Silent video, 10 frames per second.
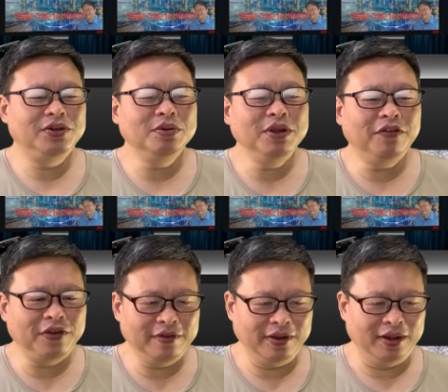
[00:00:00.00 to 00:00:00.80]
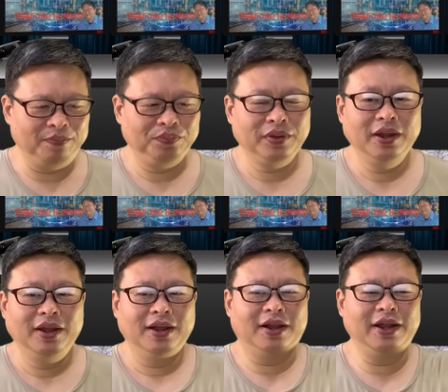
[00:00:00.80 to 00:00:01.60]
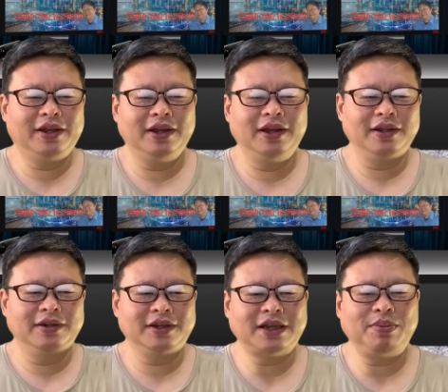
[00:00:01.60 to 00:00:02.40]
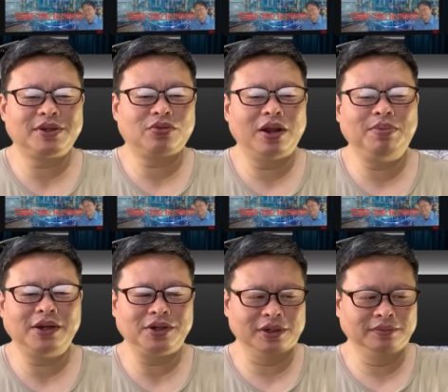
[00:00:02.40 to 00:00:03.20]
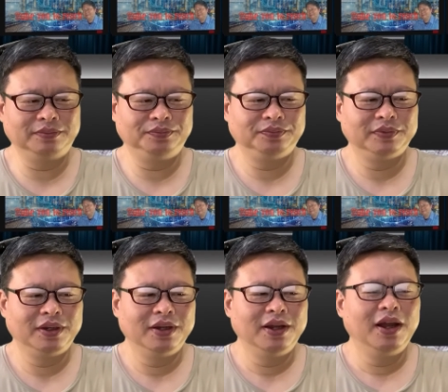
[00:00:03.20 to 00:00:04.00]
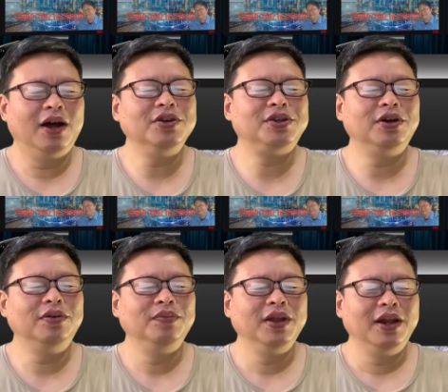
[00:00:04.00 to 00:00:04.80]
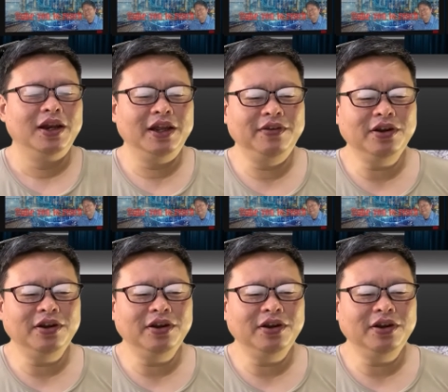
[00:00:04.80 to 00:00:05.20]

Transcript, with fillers: do me a favor. Click the subscribe button. Also, leave